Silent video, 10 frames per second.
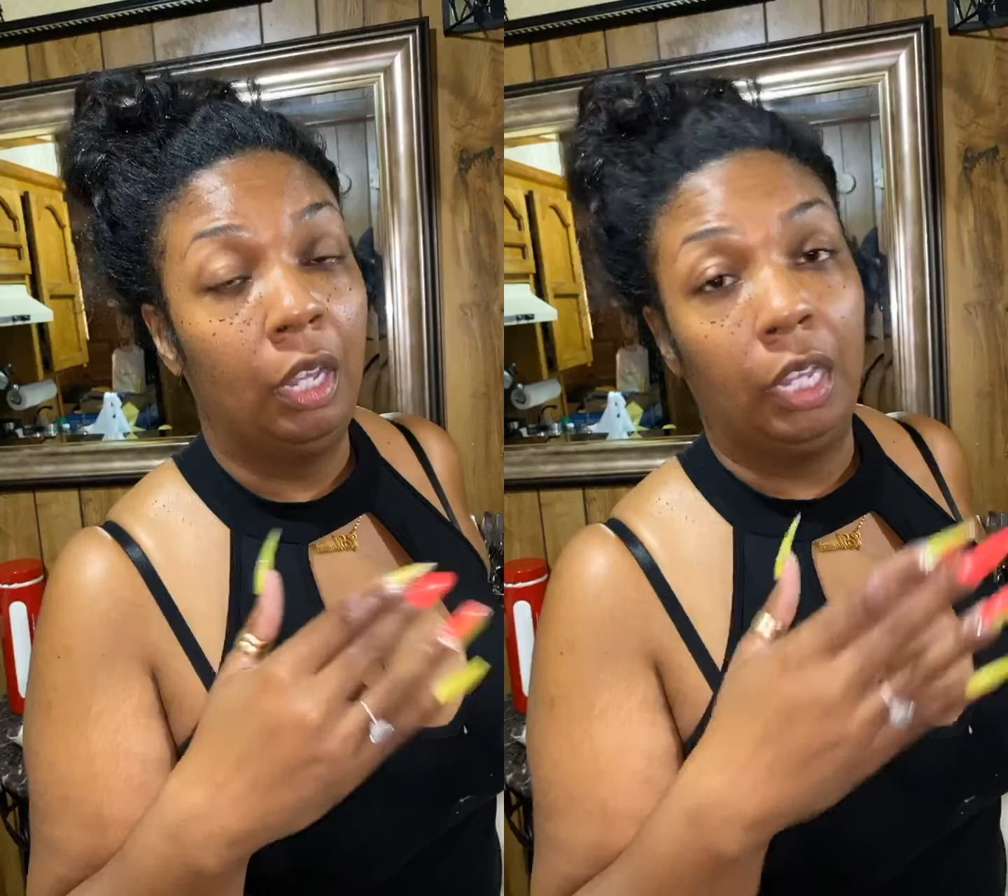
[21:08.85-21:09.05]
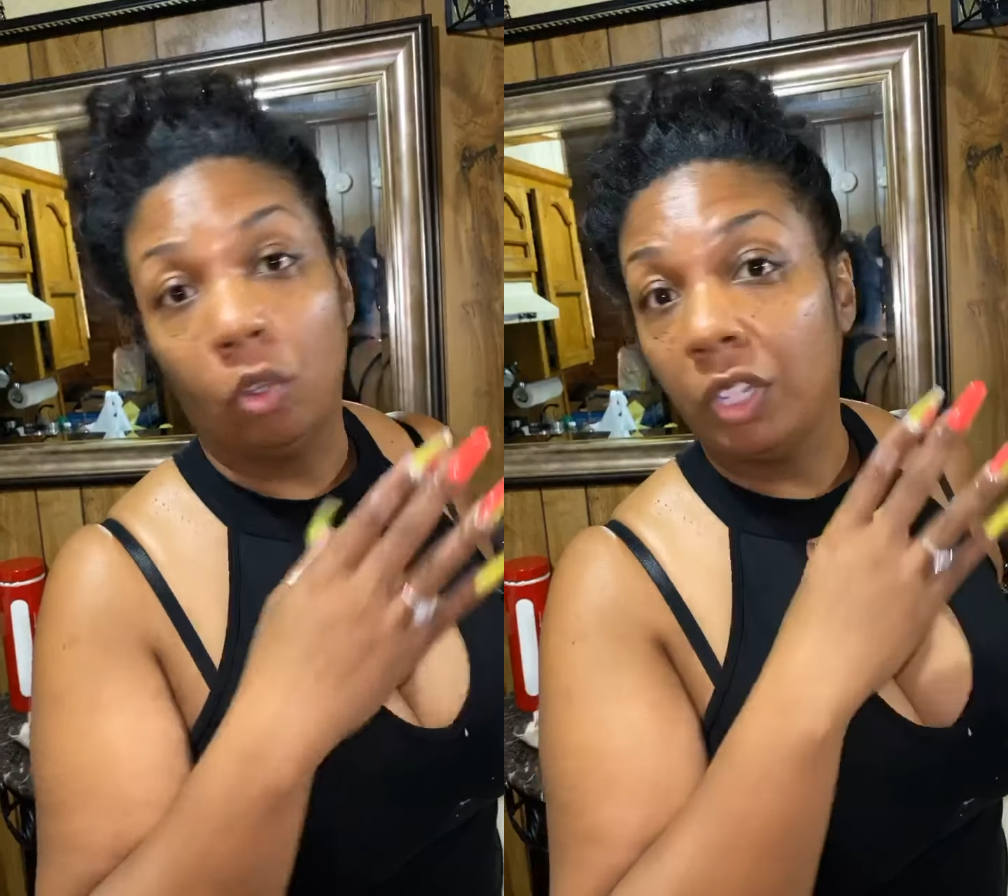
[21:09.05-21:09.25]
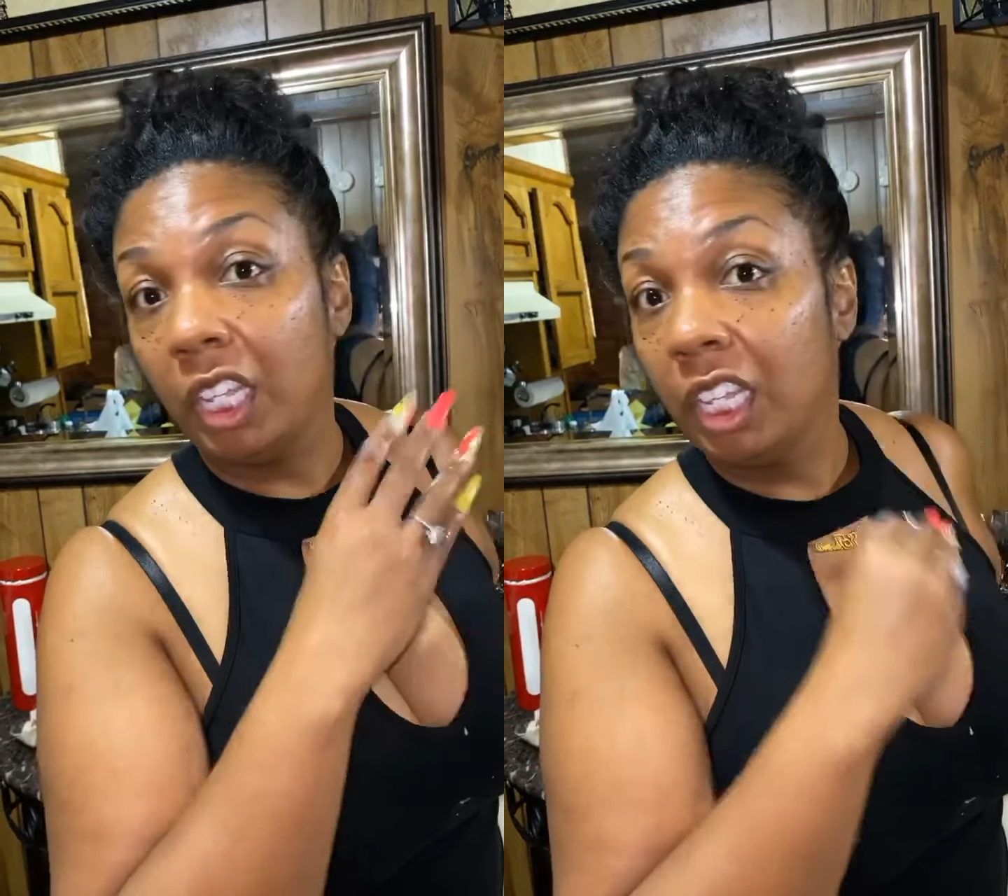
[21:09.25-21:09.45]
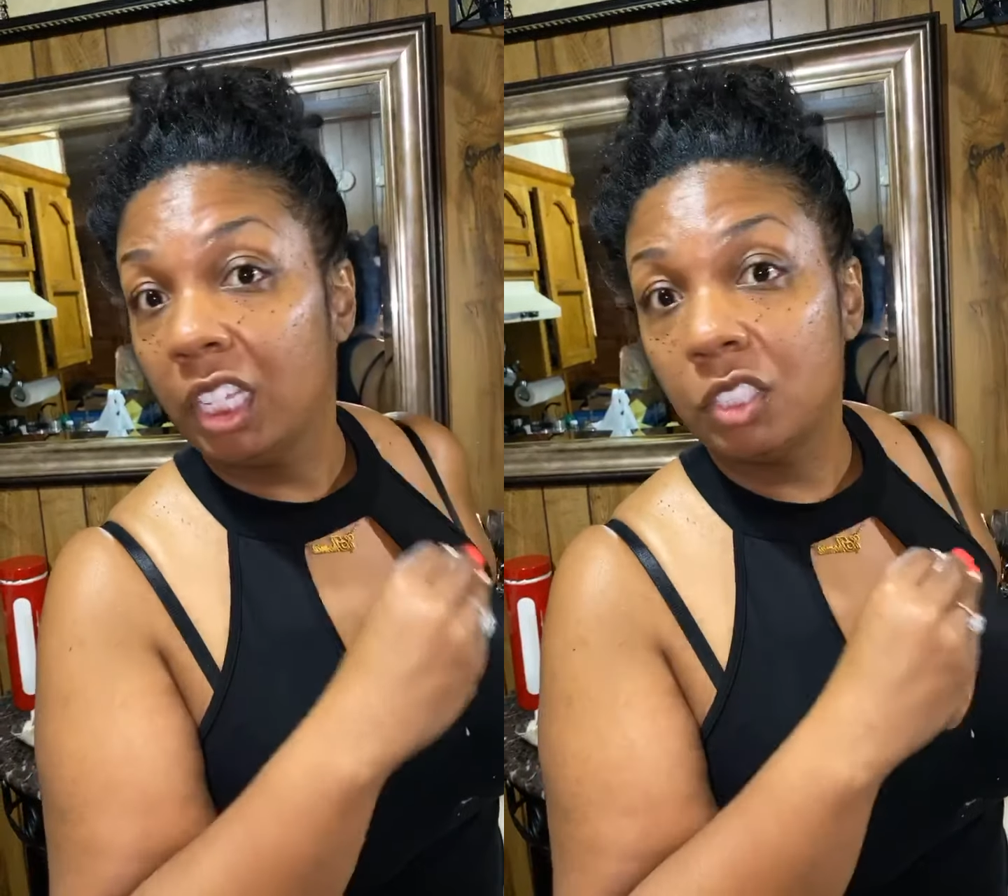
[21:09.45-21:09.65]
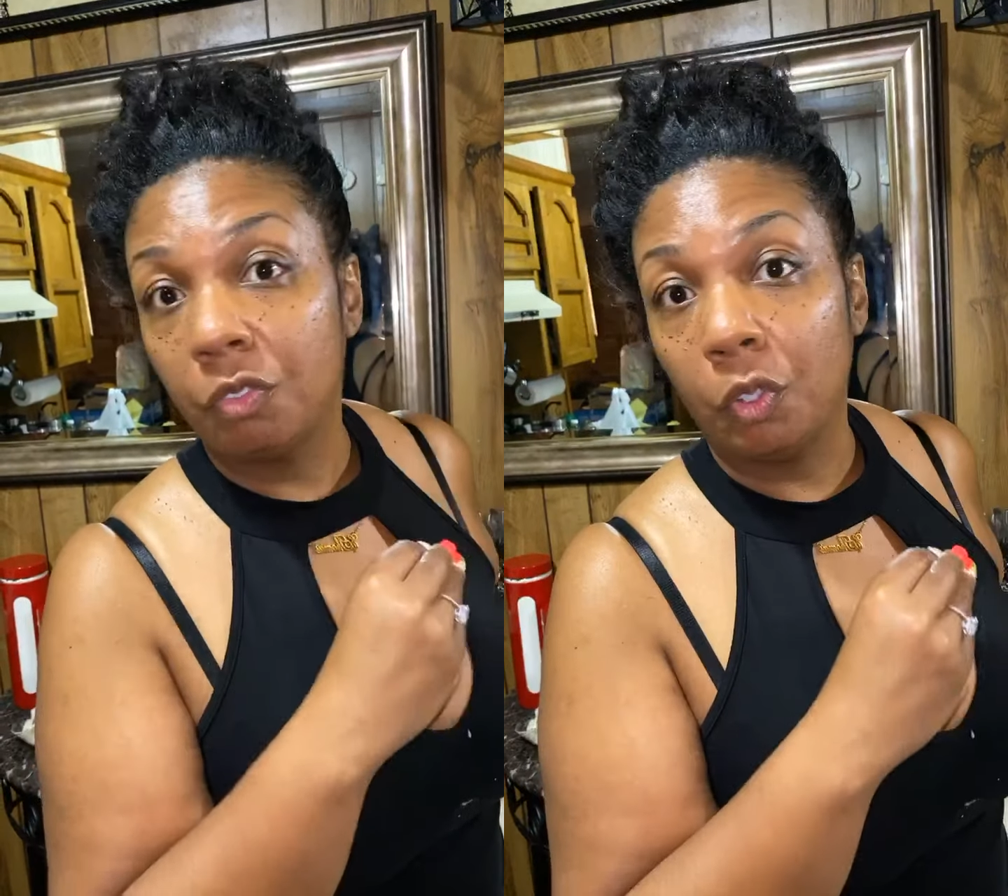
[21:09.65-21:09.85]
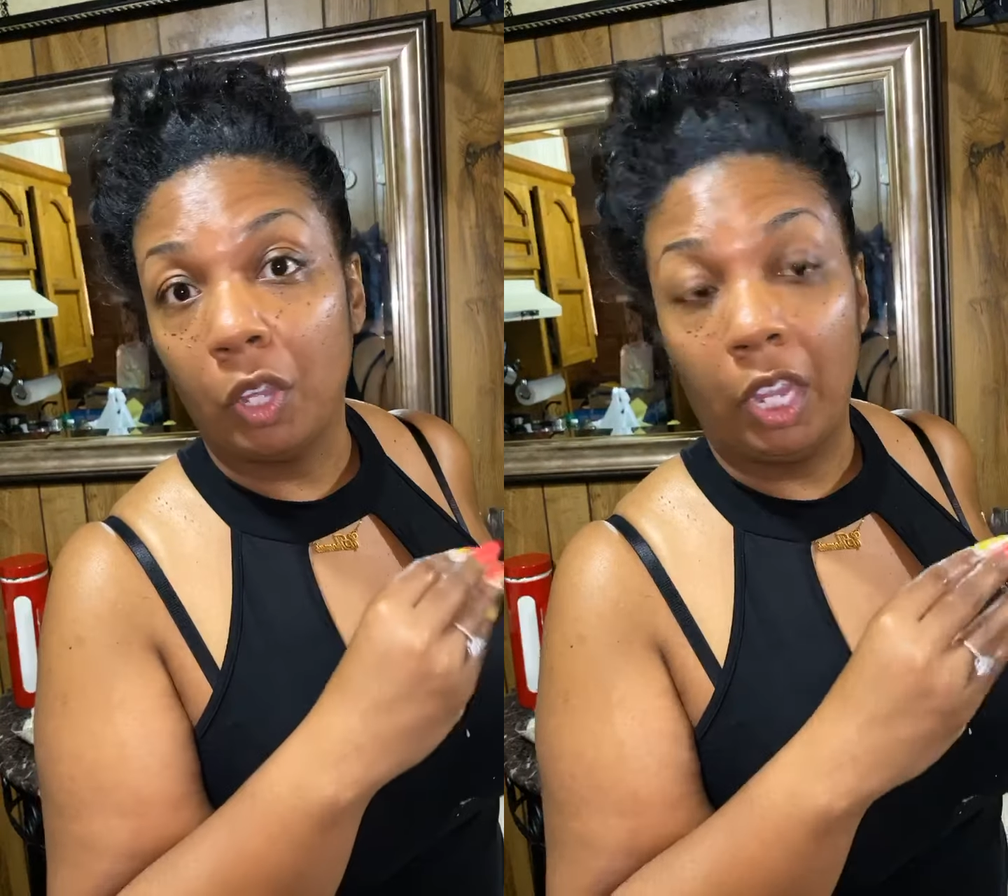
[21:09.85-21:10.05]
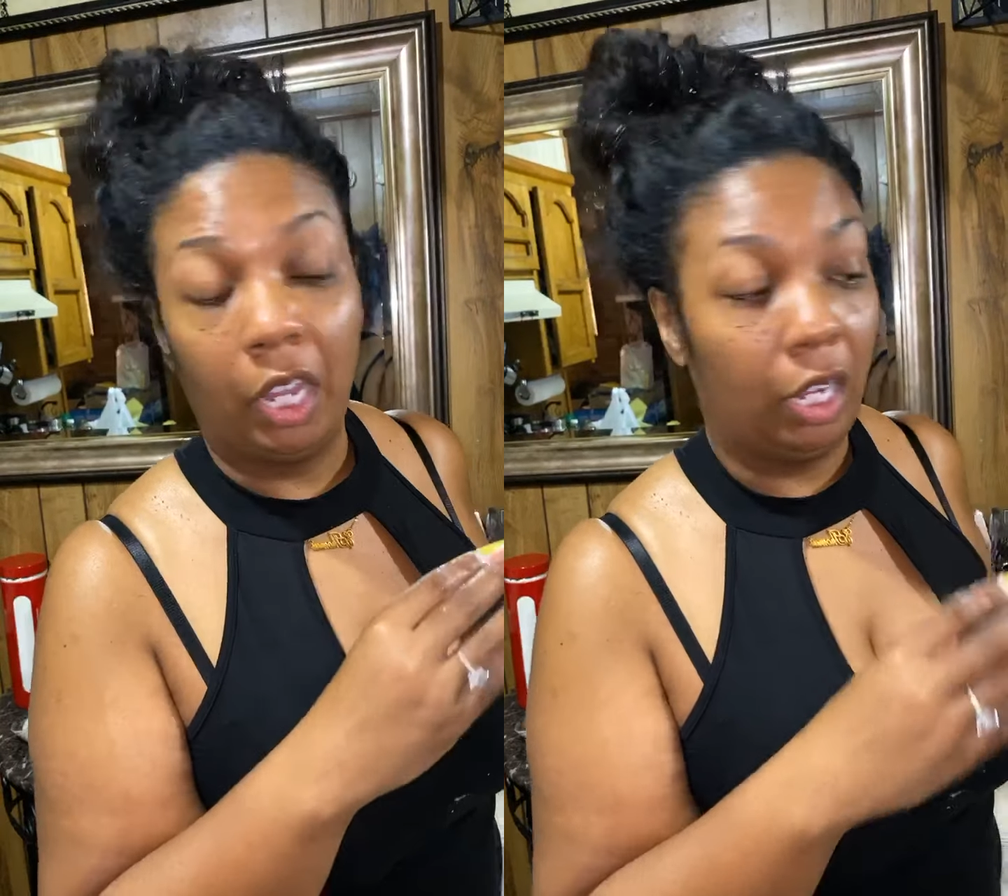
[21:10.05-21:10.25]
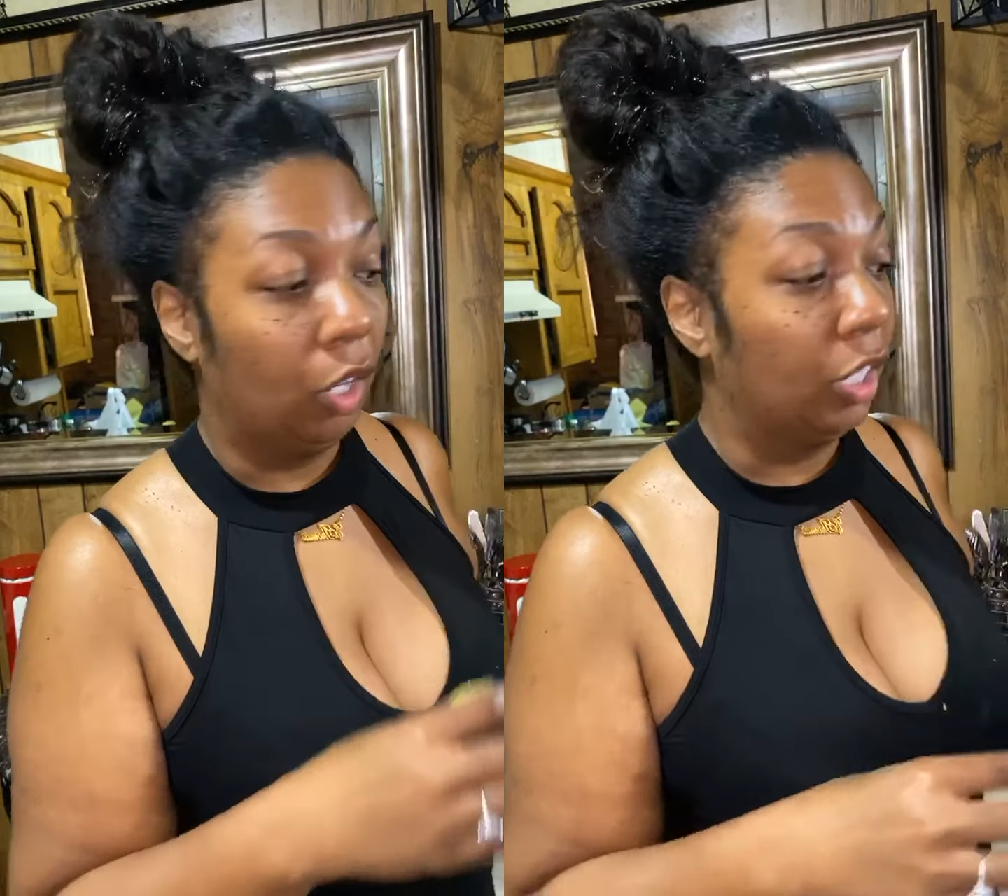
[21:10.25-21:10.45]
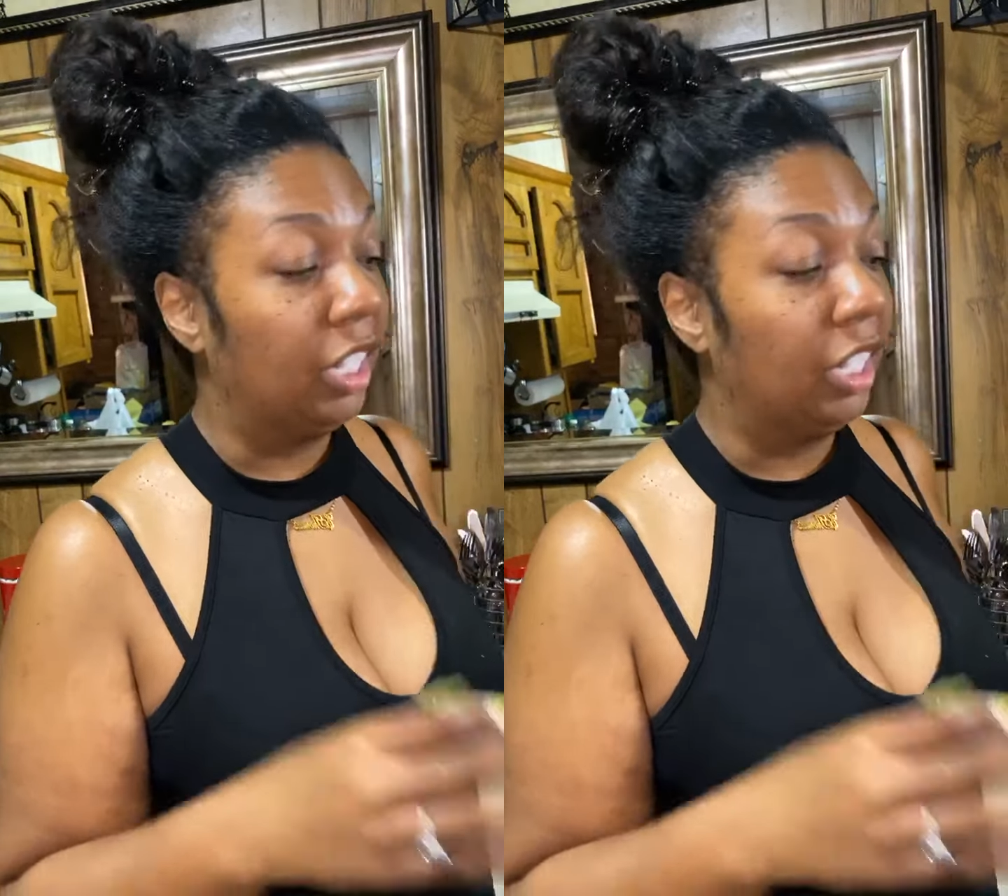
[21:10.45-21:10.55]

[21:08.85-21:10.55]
and on the ends of your hair.